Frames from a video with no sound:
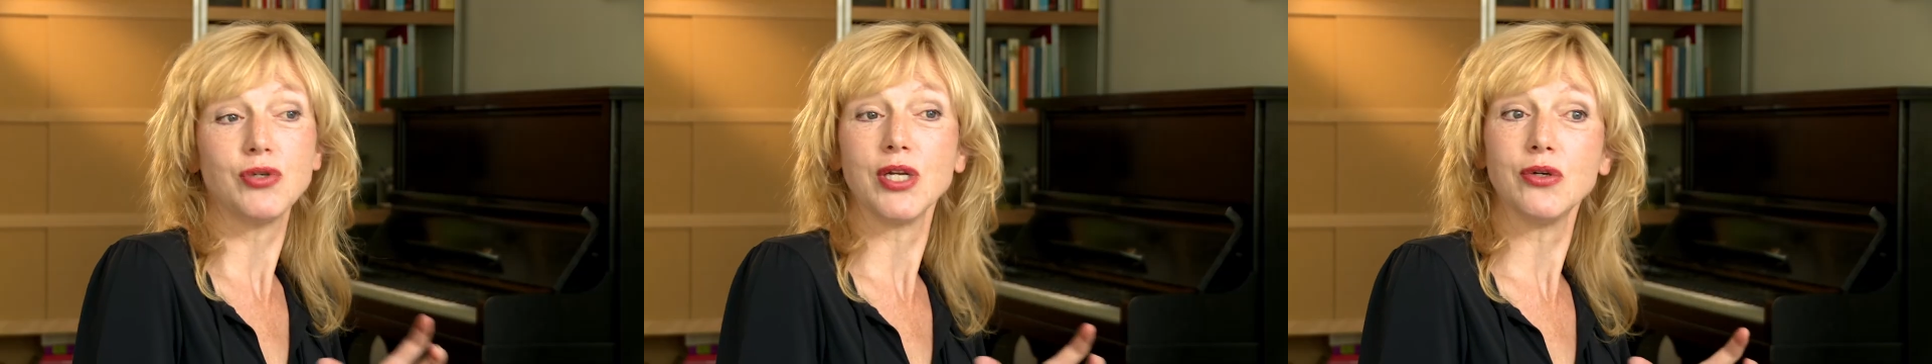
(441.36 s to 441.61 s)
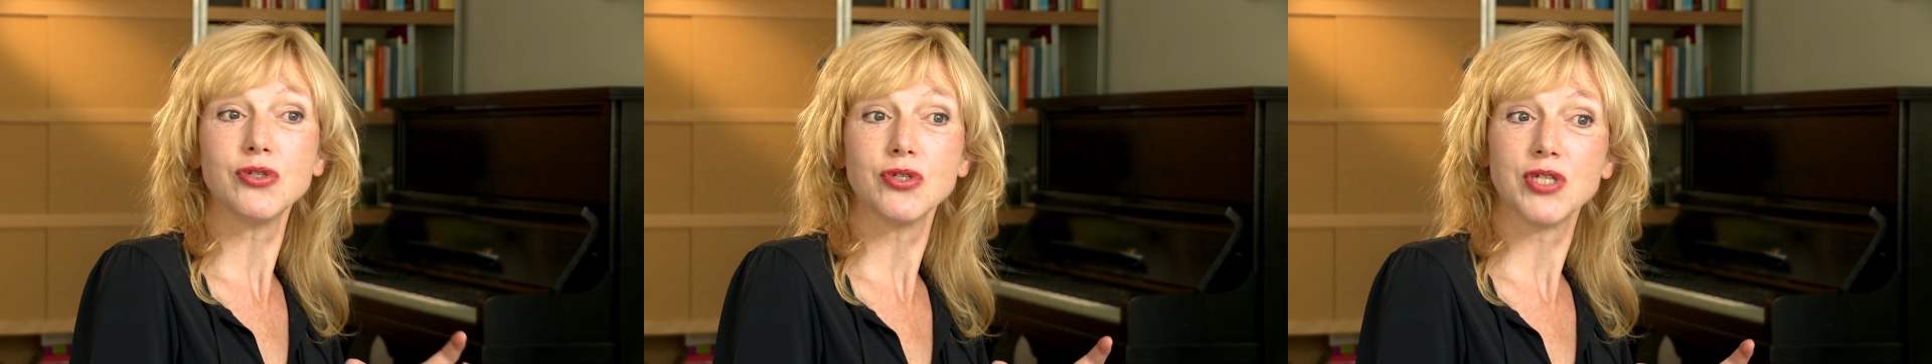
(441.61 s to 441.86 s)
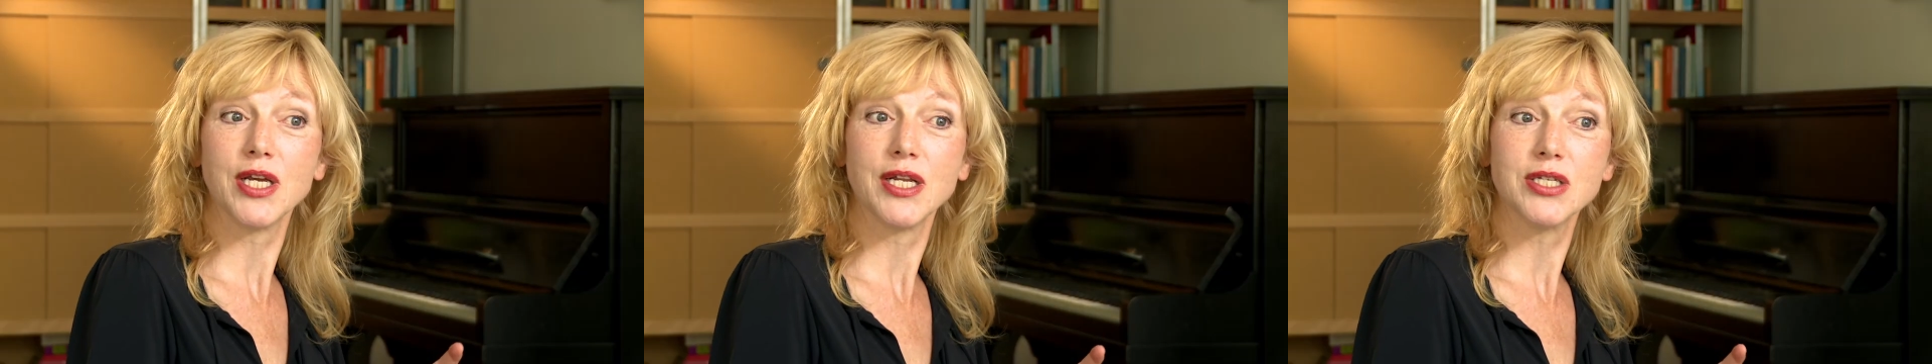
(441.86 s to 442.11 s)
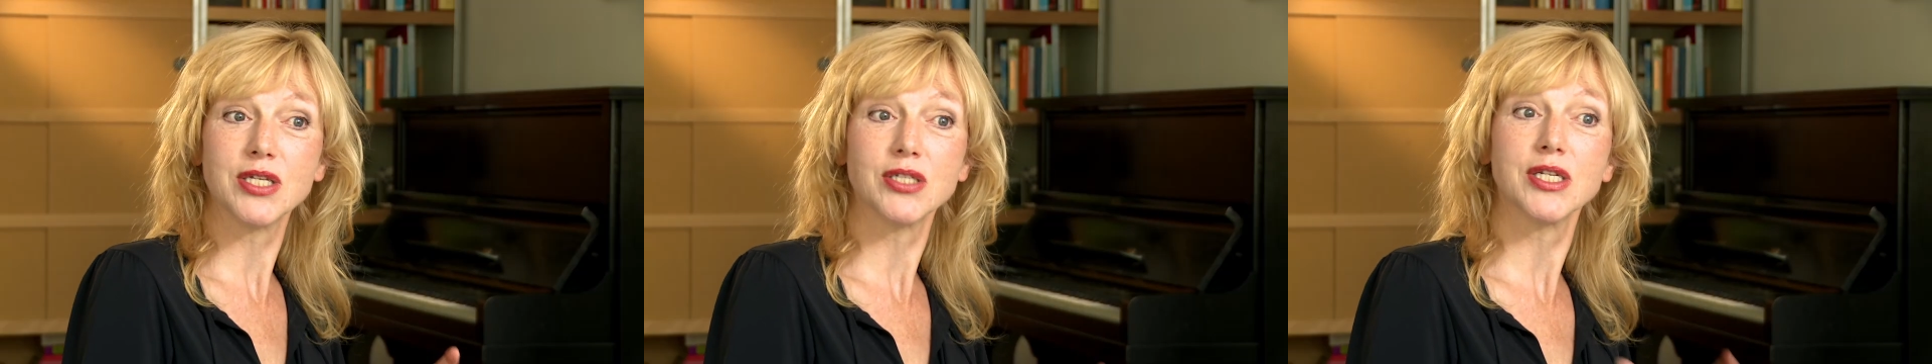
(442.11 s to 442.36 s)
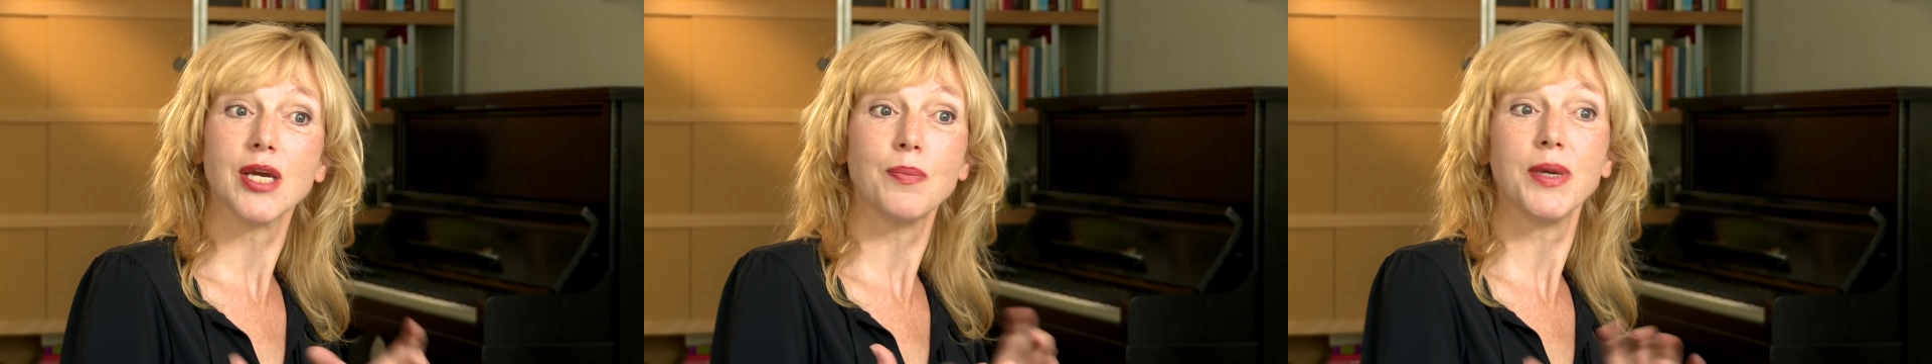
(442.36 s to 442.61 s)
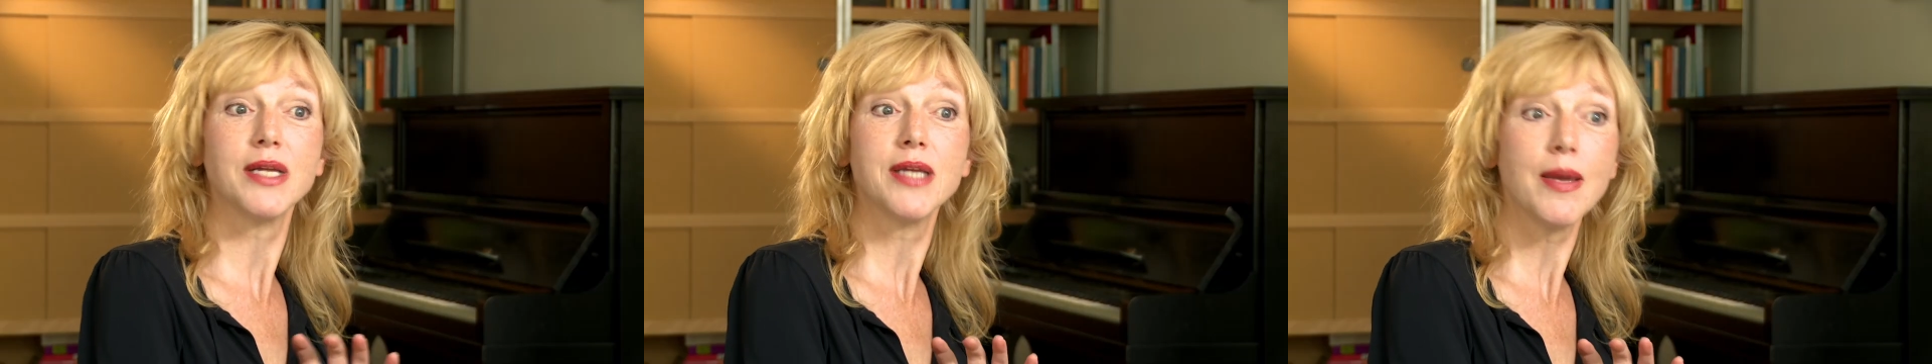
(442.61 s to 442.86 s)
You can also say that Saskia
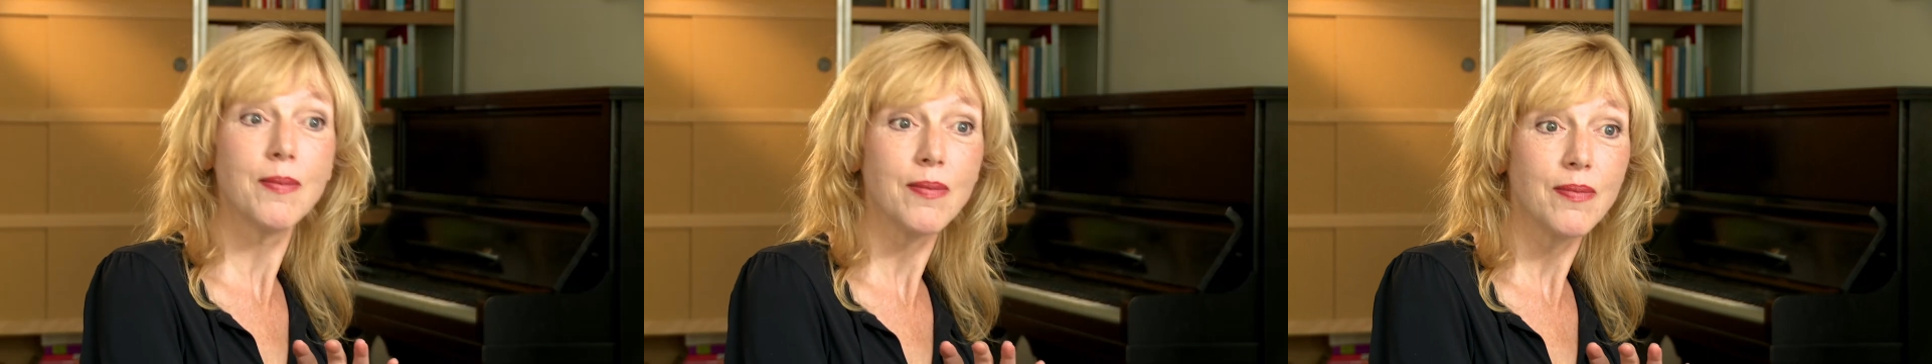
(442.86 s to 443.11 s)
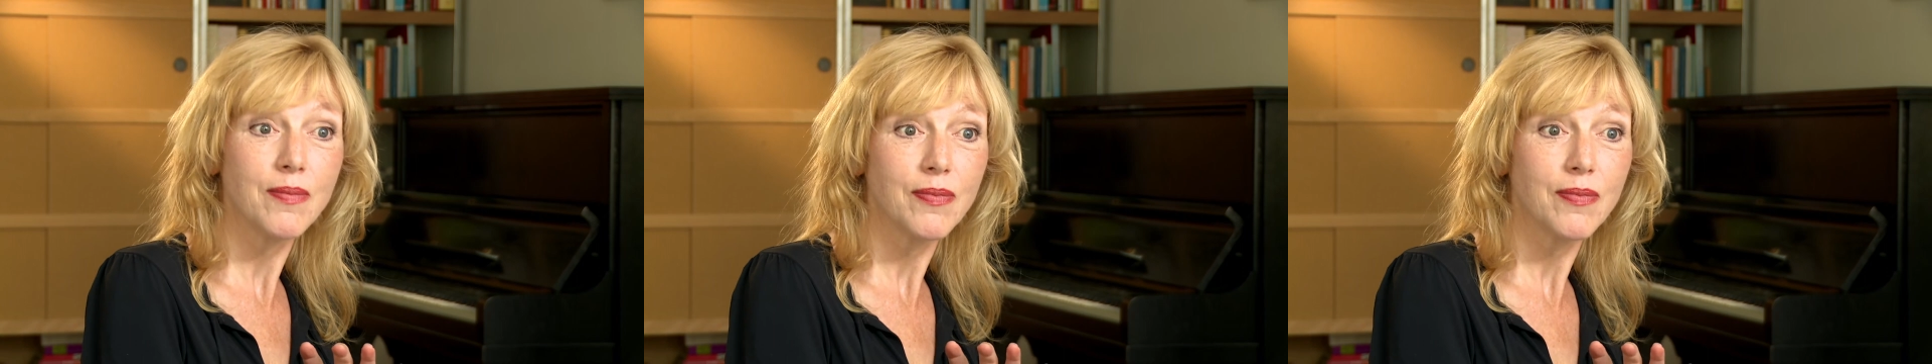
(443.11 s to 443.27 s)
picked him.